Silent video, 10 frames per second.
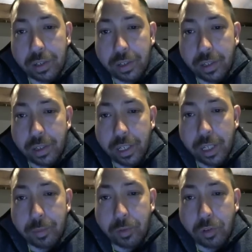
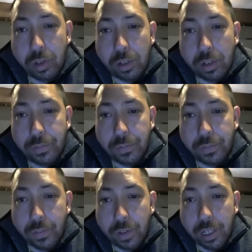Nemtsov,
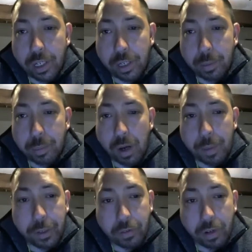a
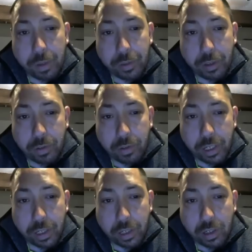prominent Kremlin
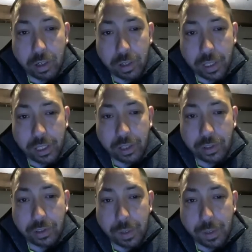critic killed
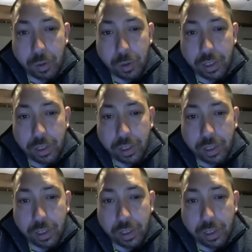in February,